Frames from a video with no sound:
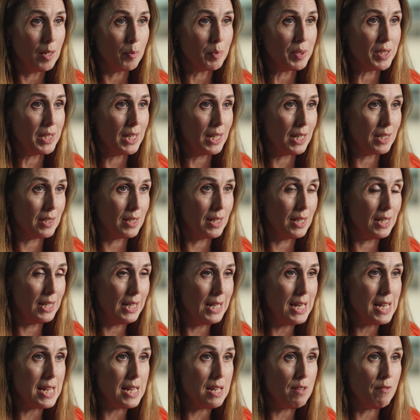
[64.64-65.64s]
up sticks
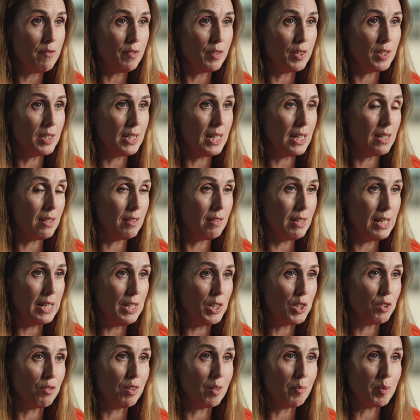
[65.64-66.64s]
and leave, because that
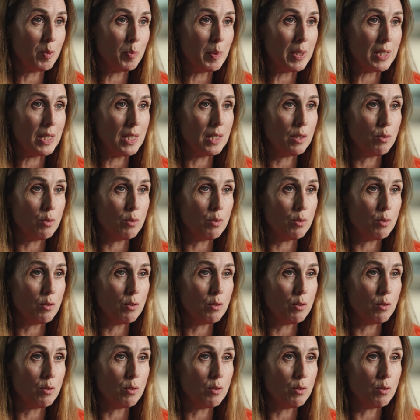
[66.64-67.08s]
interrupts business